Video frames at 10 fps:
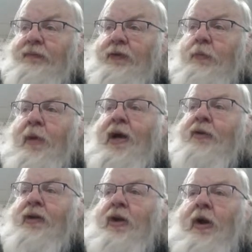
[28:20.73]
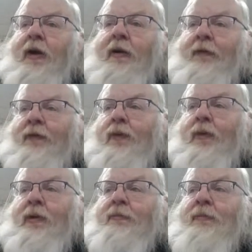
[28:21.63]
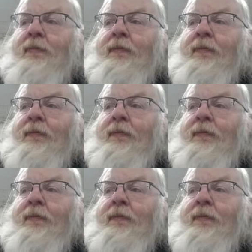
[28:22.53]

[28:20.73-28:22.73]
modern art form